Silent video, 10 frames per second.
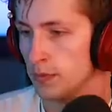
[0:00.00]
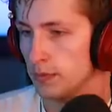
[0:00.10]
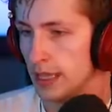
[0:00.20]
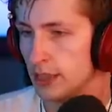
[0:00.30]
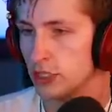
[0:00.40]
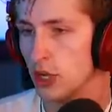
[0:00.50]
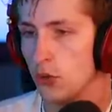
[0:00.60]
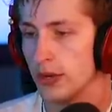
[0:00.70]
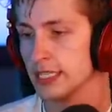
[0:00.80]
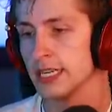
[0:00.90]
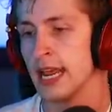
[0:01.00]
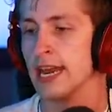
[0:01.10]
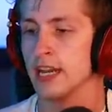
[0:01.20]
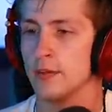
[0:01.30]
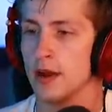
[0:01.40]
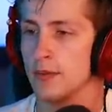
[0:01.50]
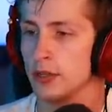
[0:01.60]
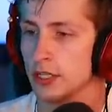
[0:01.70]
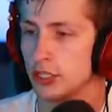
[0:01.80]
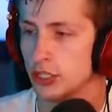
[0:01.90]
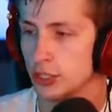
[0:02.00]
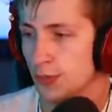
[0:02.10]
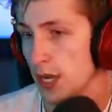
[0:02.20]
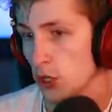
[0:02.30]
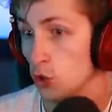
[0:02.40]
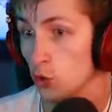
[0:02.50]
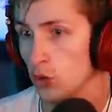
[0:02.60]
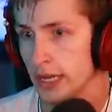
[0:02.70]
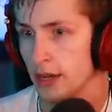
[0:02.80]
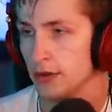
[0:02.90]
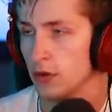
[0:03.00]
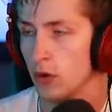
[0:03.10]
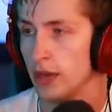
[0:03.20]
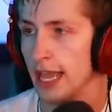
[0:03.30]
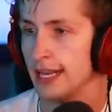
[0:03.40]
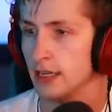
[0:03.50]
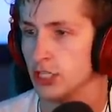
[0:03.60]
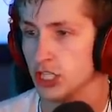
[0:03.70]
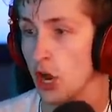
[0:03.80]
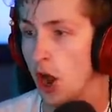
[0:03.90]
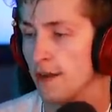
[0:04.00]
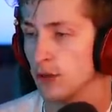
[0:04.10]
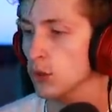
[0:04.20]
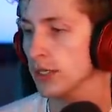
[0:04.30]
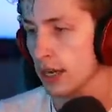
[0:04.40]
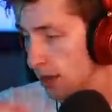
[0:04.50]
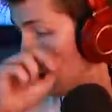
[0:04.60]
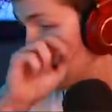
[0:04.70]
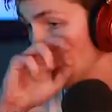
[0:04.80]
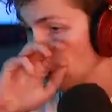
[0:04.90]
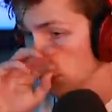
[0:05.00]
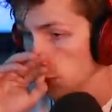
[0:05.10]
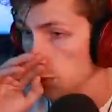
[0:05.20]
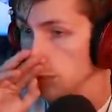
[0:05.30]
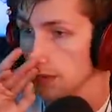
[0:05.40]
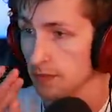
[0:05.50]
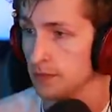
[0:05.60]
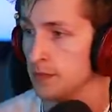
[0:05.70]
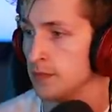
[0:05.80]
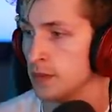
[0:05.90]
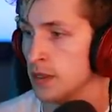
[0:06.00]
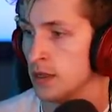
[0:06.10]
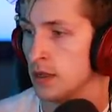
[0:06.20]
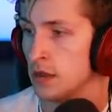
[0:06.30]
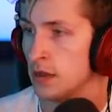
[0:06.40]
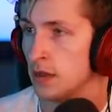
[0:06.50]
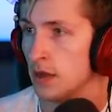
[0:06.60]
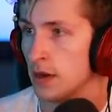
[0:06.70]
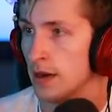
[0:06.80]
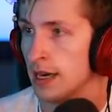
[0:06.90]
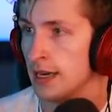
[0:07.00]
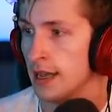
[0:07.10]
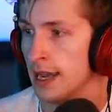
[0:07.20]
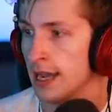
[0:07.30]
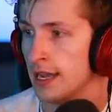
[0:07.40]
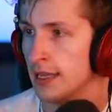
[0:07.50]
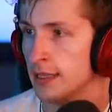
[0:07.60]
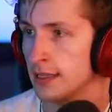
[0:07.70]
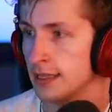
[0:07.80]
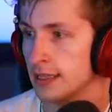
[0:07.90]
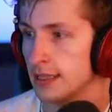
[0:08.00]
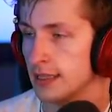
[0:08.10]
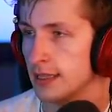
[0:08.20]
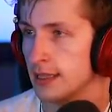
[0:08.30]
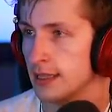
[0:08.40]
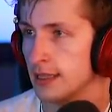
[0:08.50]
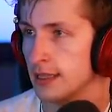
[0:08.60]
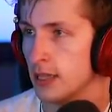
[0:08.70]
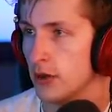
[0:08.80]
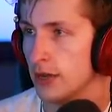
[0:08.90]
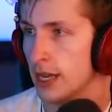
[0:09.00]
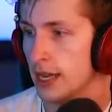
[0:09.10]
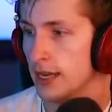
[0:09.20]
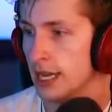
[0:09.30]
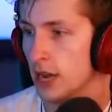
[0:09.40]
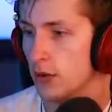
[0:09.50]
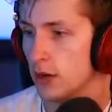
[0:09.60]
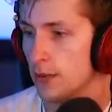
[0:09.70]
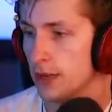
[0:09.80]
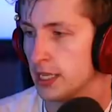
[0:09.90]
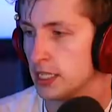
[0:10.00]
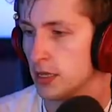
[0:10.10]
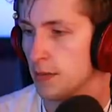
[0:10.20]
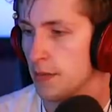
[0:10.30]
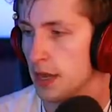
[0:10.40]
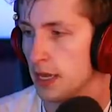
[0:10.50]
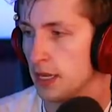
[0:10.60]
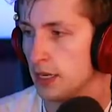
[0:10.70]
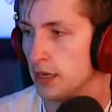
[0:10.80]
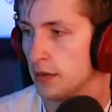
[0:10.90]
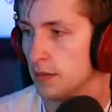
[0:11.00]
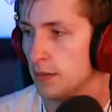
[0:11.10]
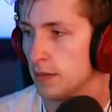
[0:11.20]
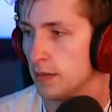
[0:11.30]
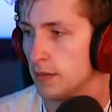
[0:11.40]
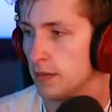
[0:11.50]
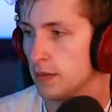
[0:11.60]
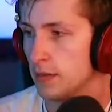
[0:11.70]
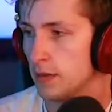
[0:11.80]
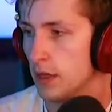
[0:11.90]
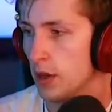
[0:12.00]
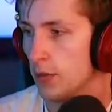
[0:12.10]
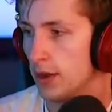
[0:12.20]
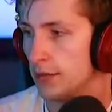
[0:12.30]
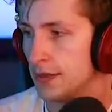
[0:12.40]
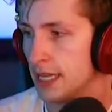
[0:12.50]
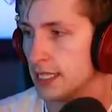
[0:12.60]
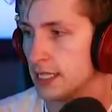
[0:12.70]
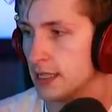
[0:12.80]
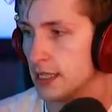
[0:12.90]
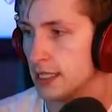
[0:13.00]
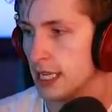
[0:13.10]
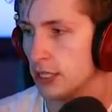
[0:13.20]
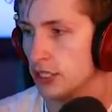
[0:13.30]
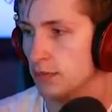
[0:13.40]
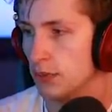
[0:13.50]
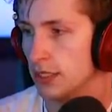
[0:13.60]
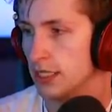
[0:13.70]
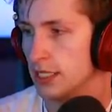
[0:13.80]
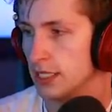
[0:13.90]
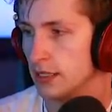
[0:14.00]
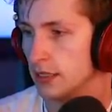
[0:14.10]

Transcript: Like, there's no reason any of my abilities should just be on cooldown. Or, like, just off cooldown. I might as well just use them. Alright, and... Okay, now we're up against the main... Oh, wow. That's... This is actually pretty easy.